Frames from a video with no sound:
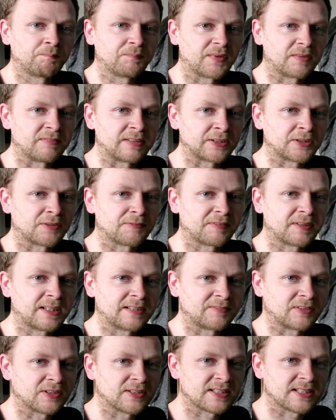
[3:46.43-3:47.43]
And then on a
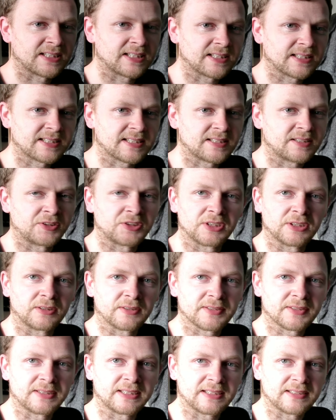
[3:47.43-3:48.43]
5 or 6, she
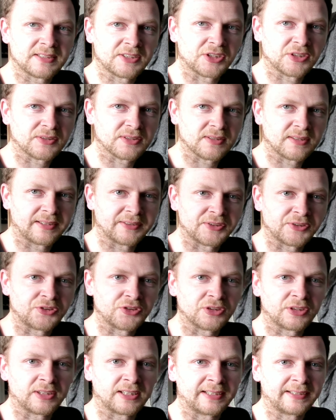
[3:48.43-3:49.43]
also lets you
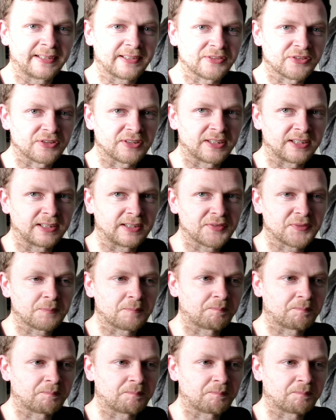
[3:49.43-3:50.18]
draw an extra card.